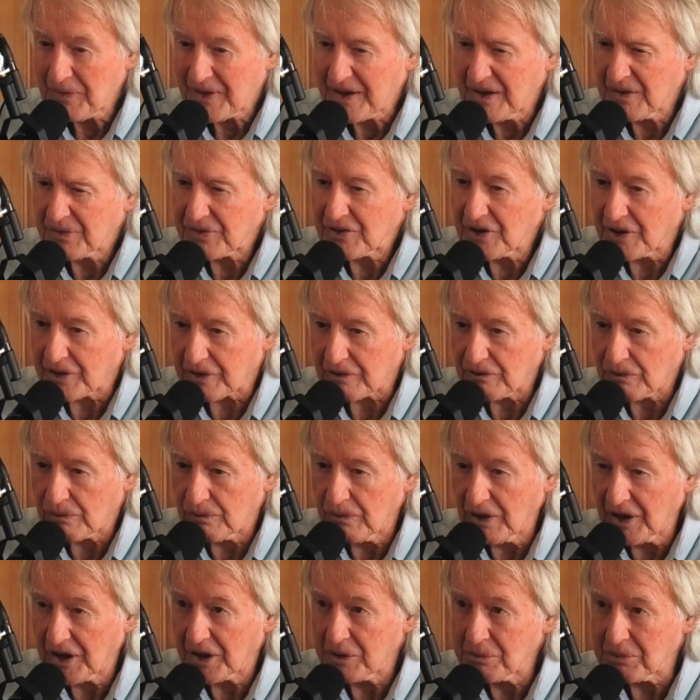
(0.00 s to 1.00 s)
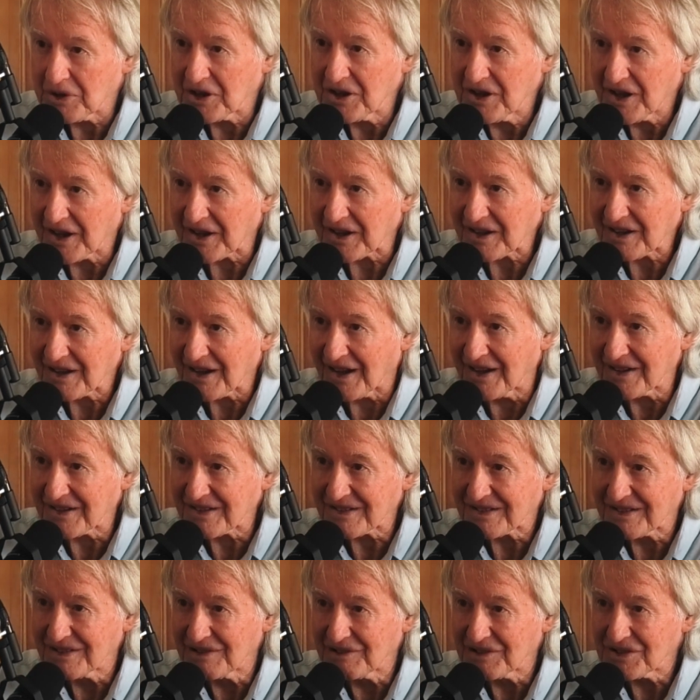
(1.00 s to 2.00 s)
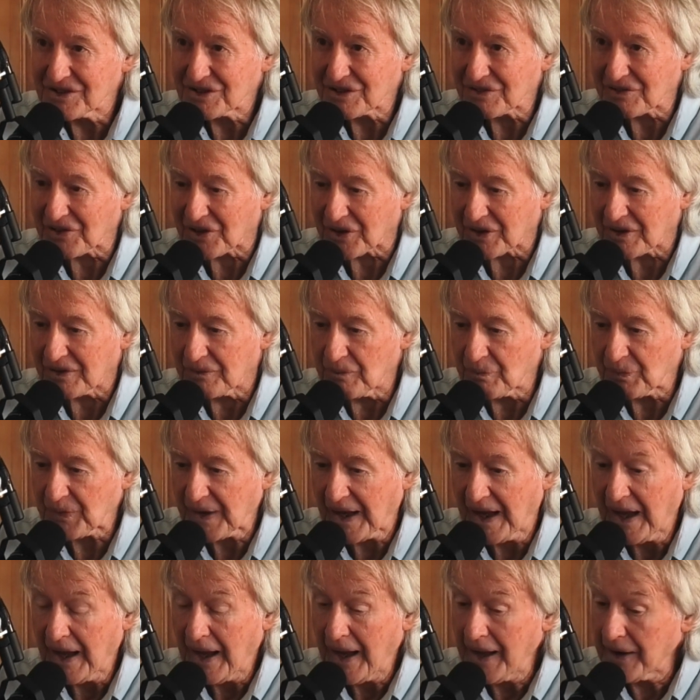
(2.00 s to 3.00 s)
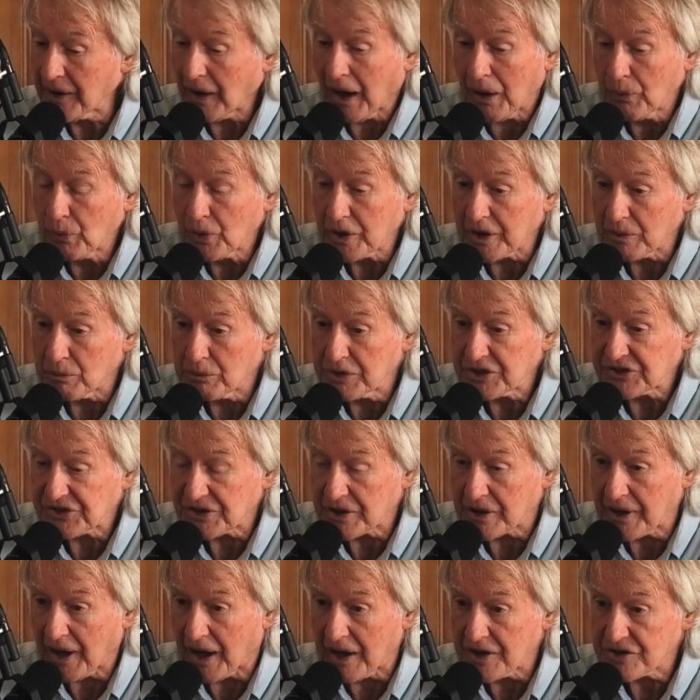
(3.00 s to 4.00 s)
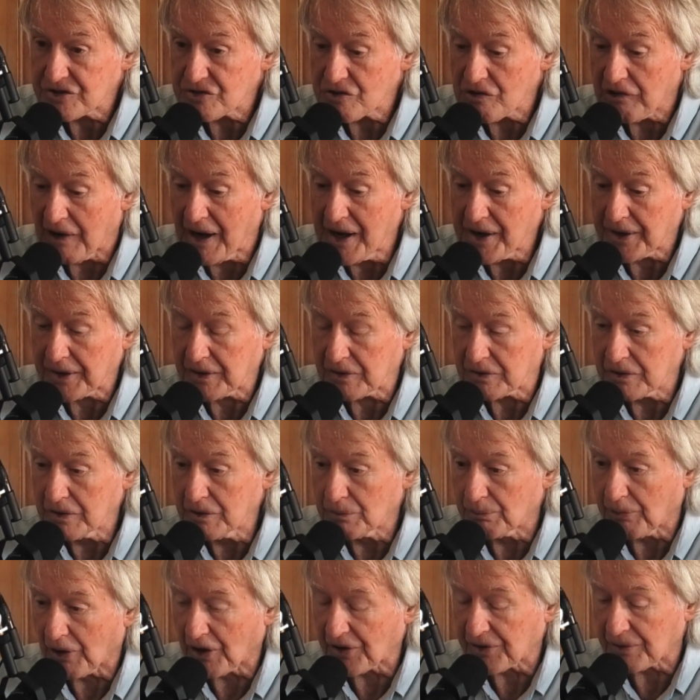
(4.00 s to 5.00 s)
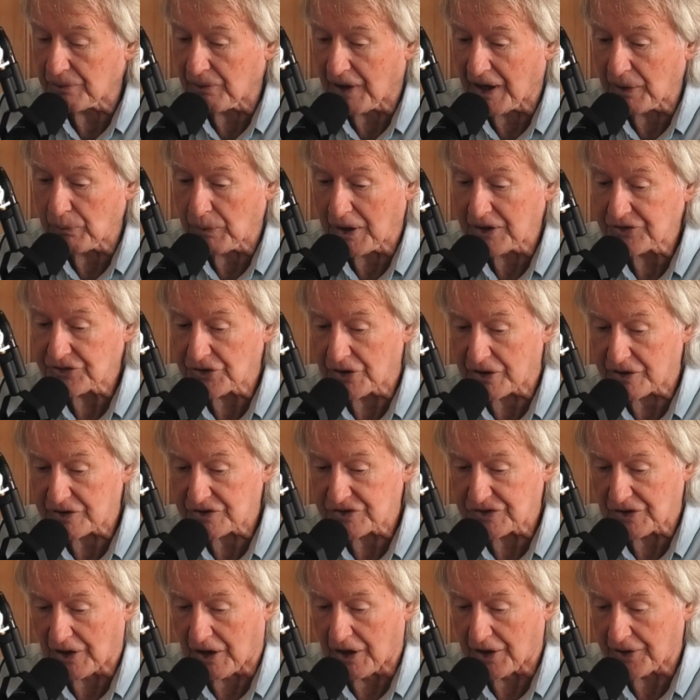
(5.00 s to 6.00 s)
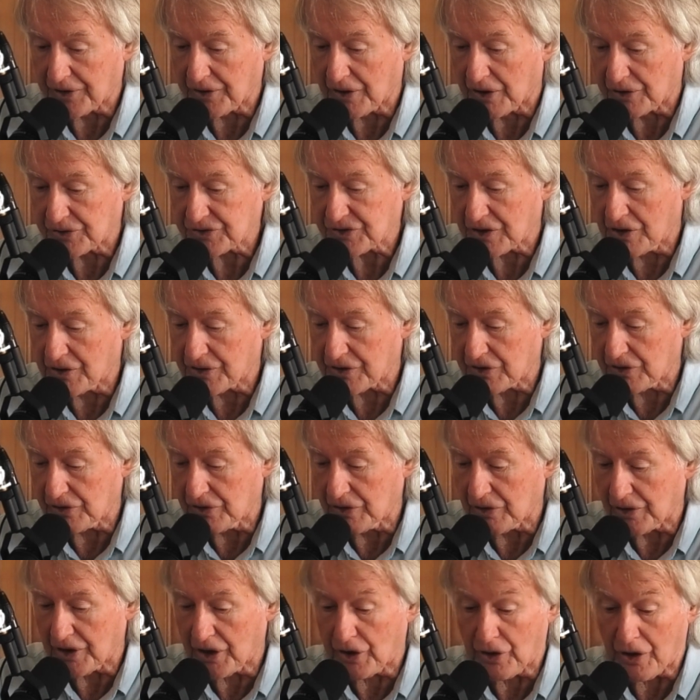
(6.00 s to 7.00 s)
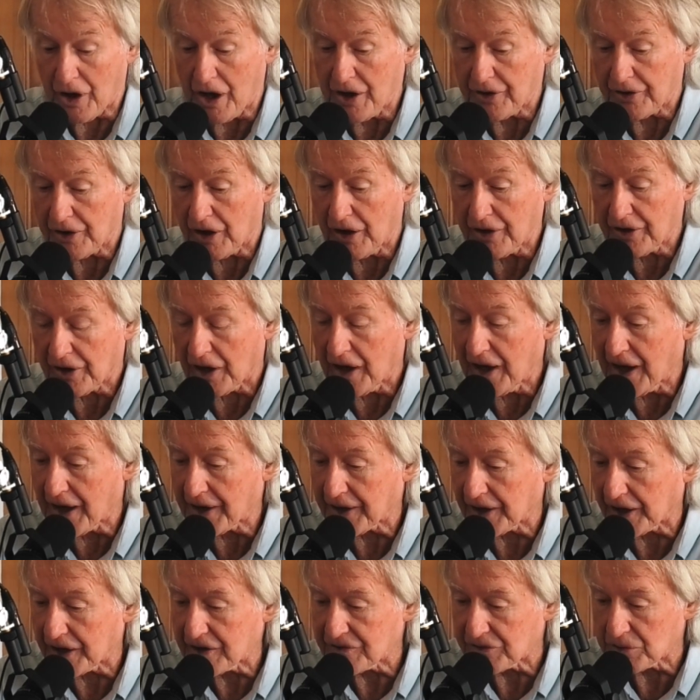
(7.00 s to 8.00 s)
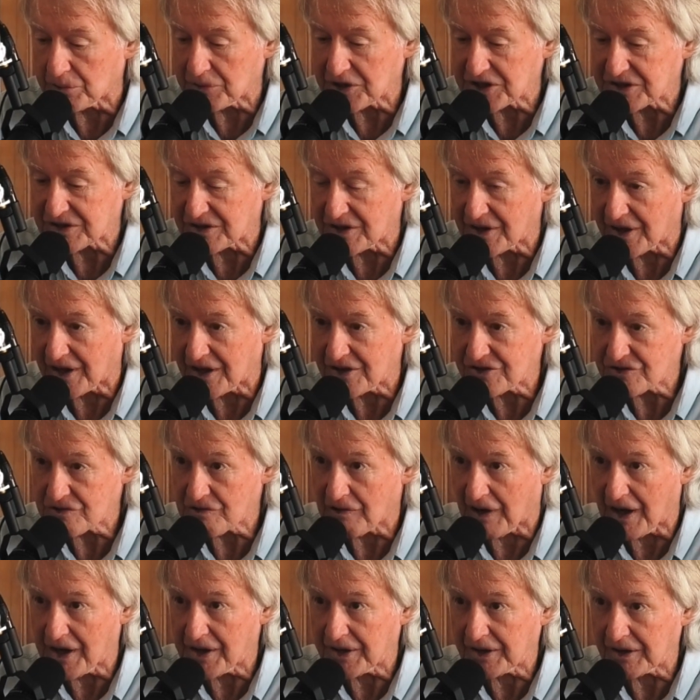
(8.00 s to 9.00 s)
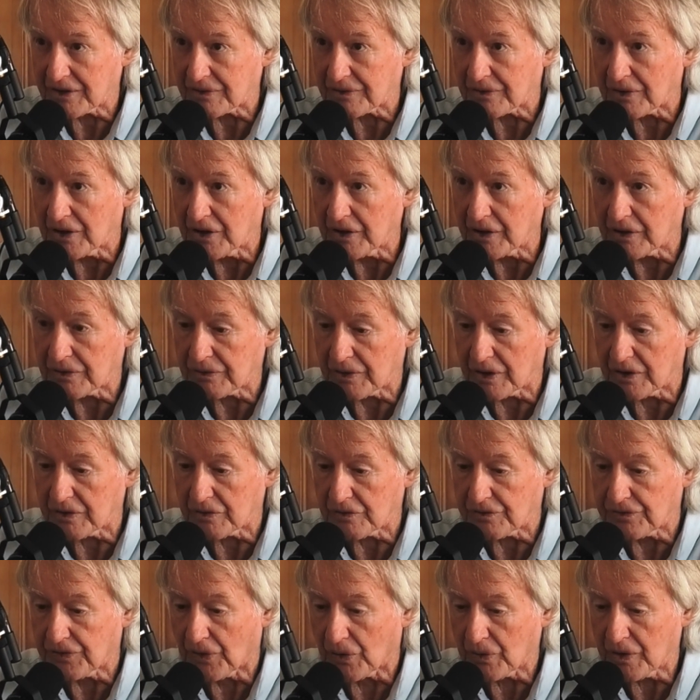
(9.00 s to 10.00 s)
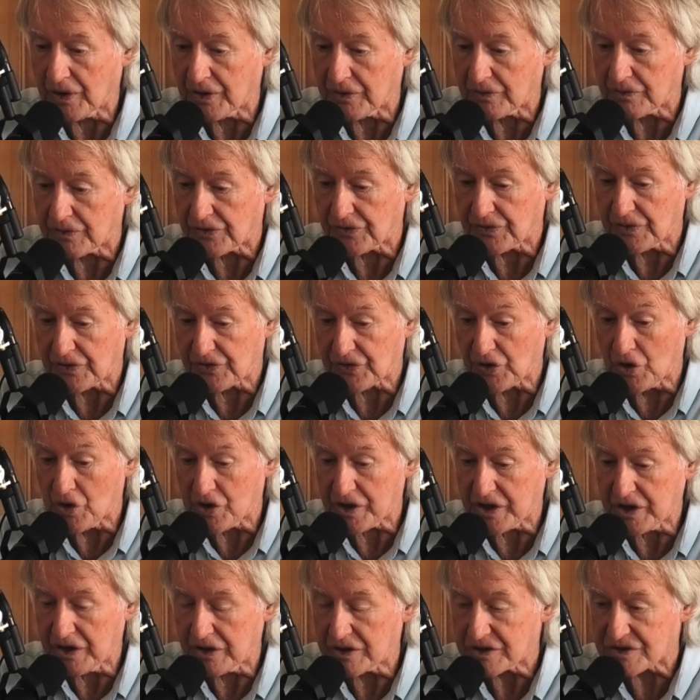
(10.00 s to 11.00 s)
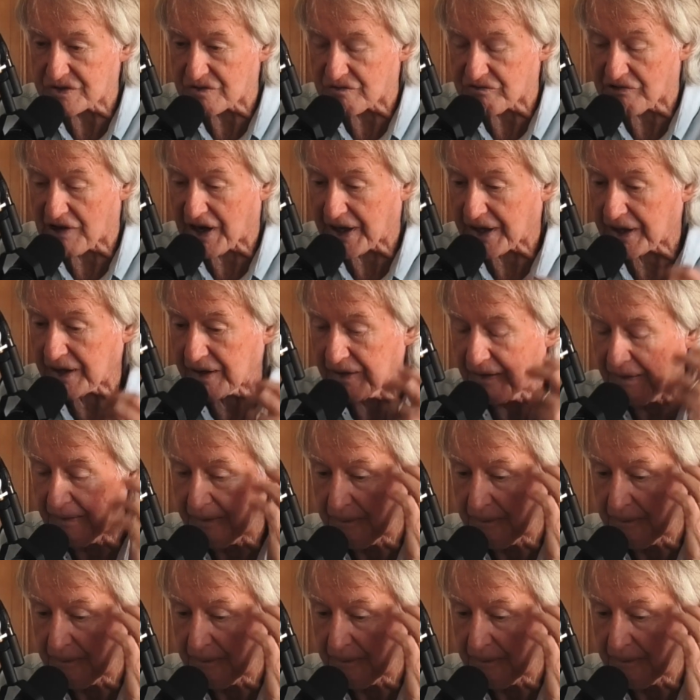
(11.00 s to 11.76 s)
You've got to really be dedicated to it. You've got to, and I wouldn't miss a day's training too, by the way. Once I decided I was going to do it, and, and, and I hardly ever missed a day's training in, in, in, four, in 30 years of running.